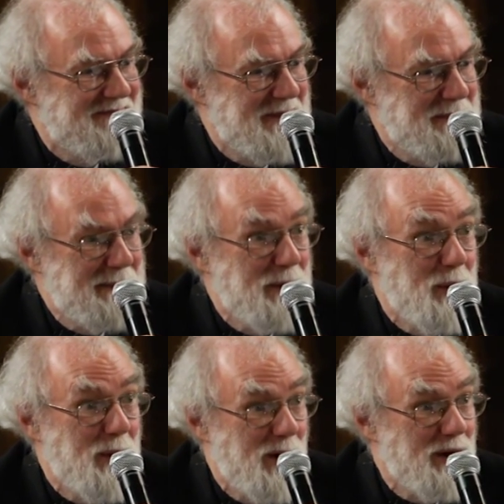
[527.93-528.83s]
but people
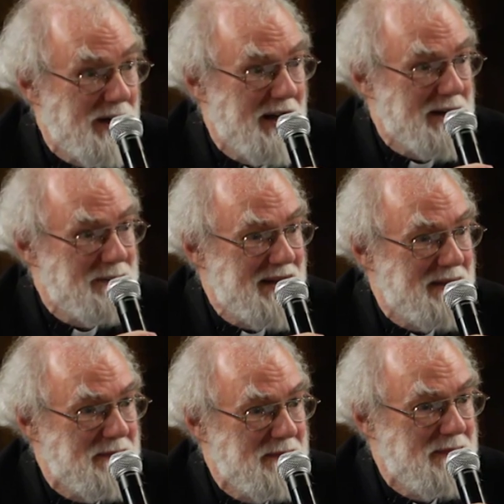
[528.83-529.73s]
who are not like me
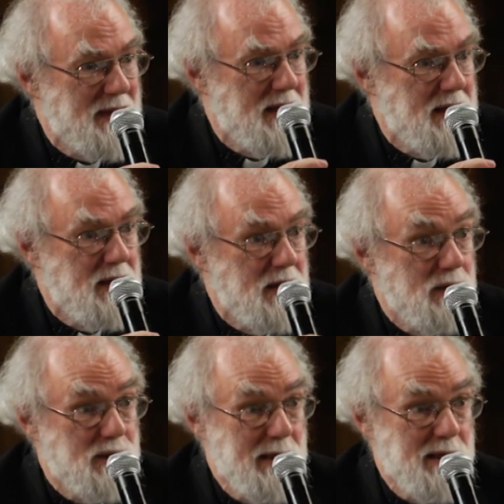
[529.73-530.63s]

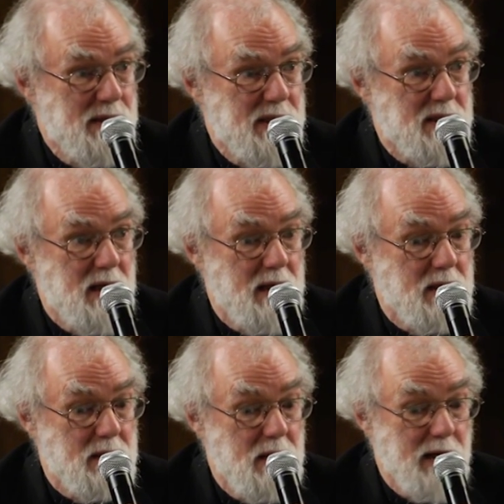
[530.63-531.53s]
which means that I,
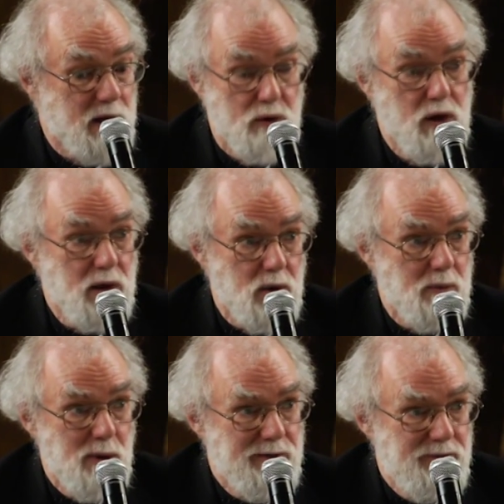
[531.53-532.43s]
I grow
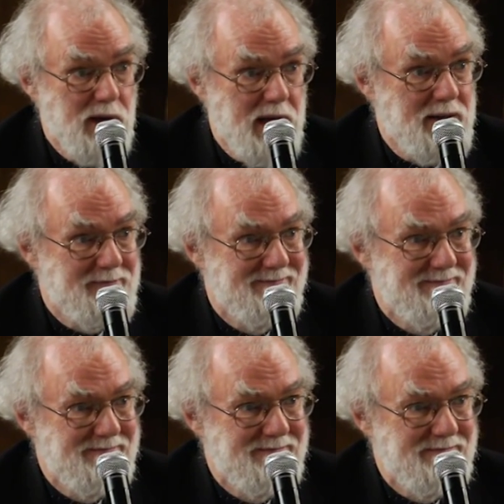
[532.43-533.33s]
more fully
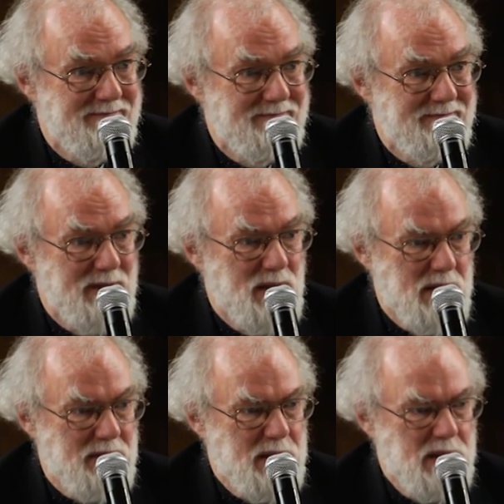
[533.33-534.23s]
because of that.